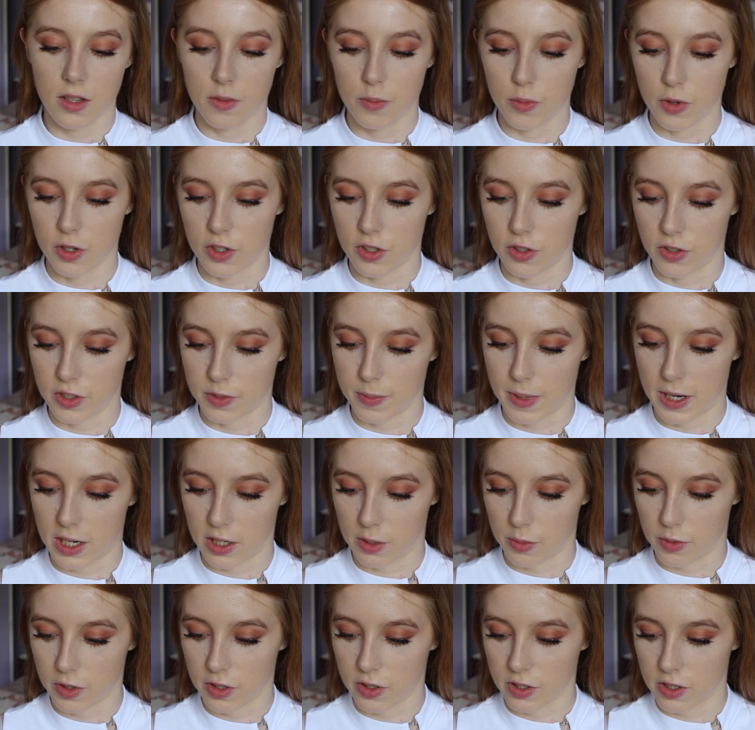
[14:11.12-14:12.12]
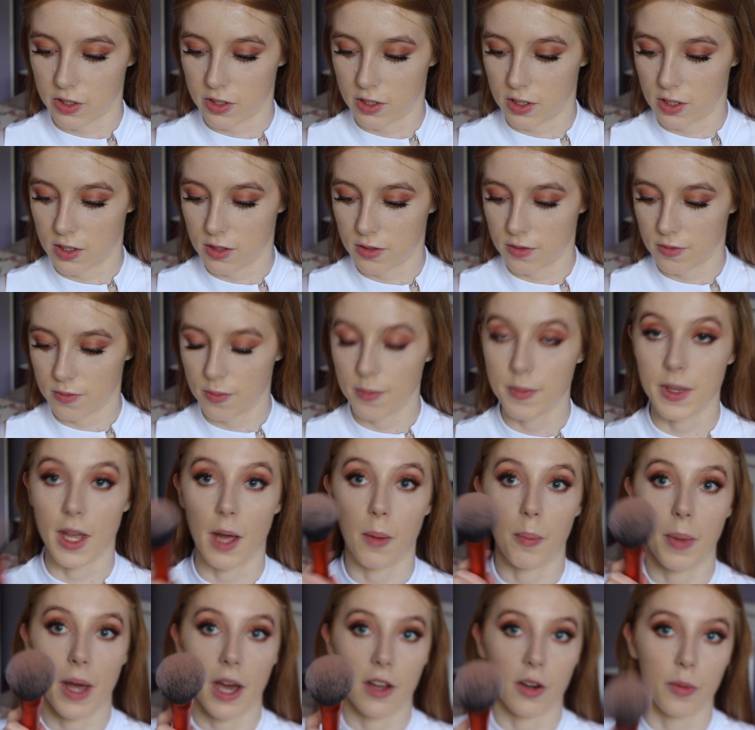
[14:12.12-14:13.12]
Pretty sure it's powder brush, isn't it?
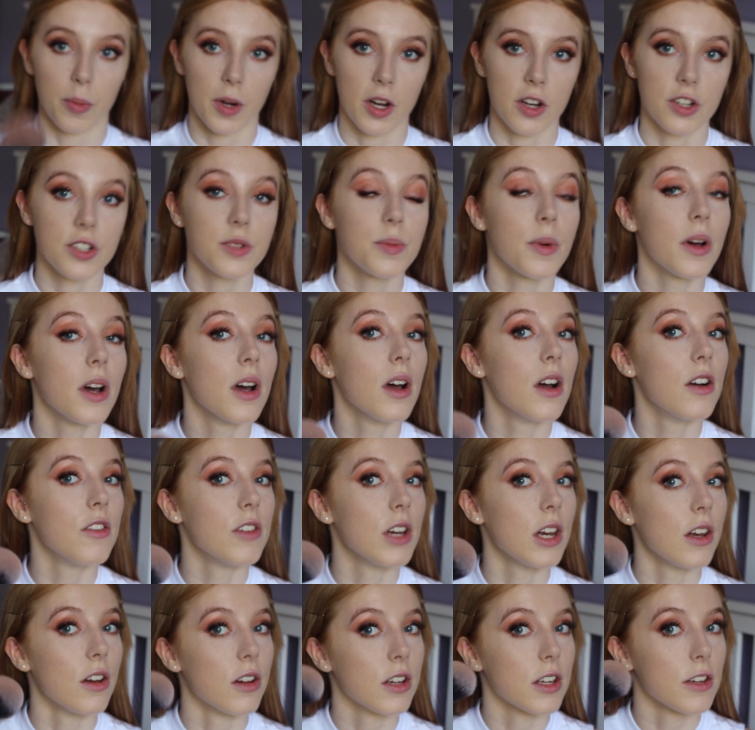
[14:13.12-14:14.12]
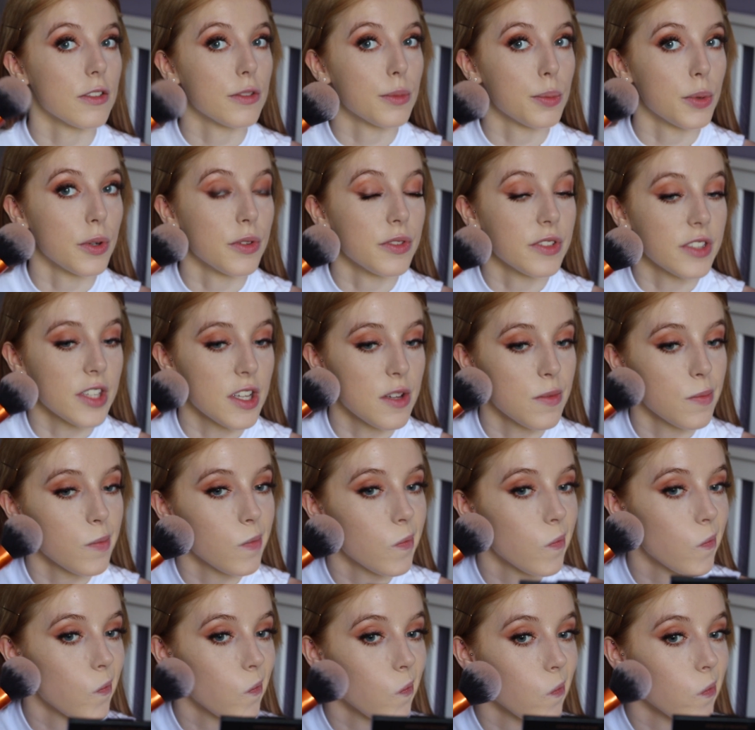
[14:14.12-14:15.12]
Yeah, powder brush, but I really like it for bronzing.
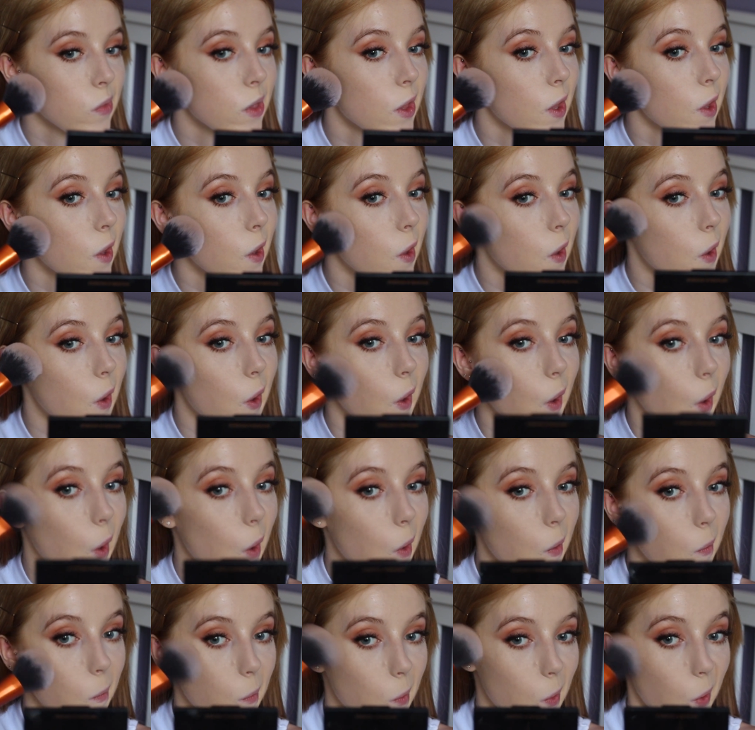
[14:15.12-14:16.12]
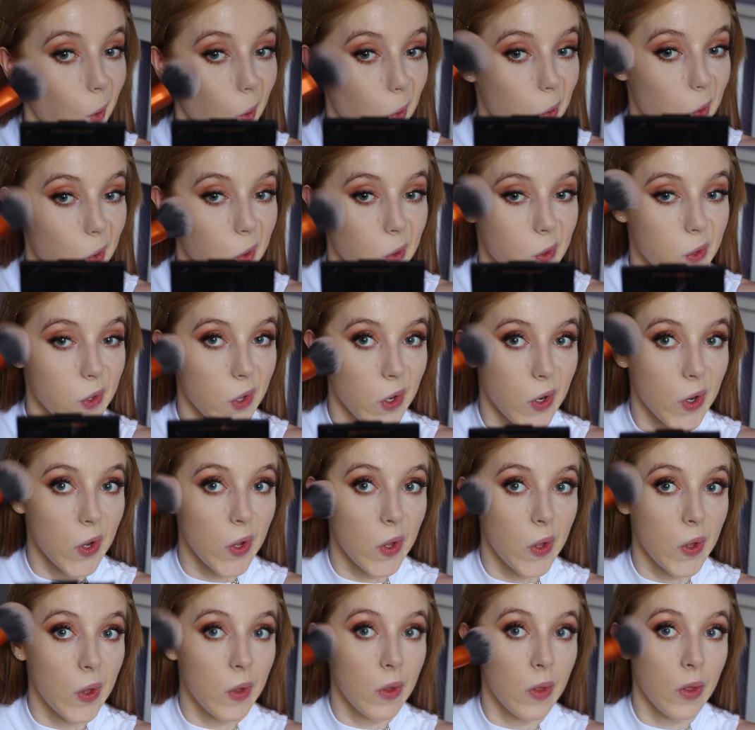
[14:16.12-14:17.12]
And I'm just
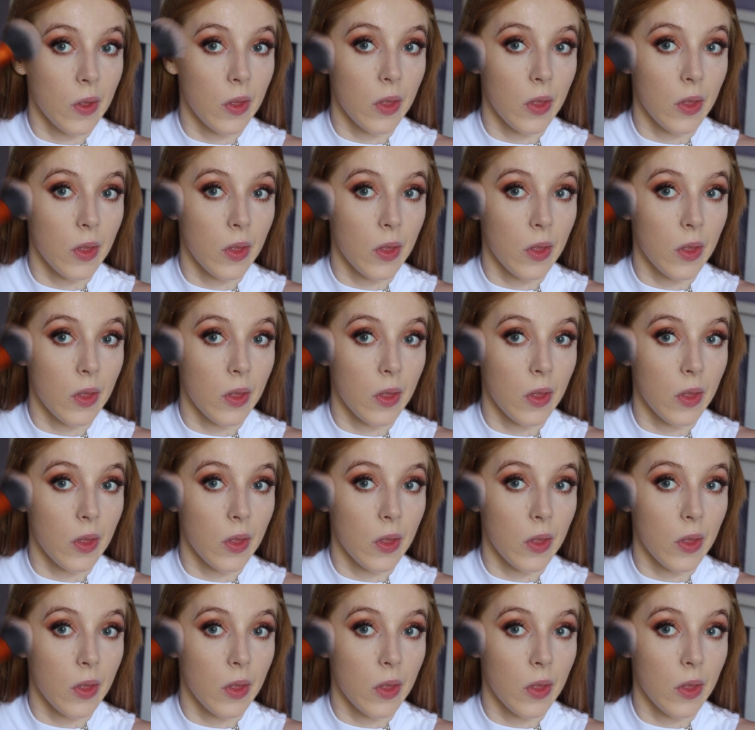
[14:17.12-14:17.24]
gonna,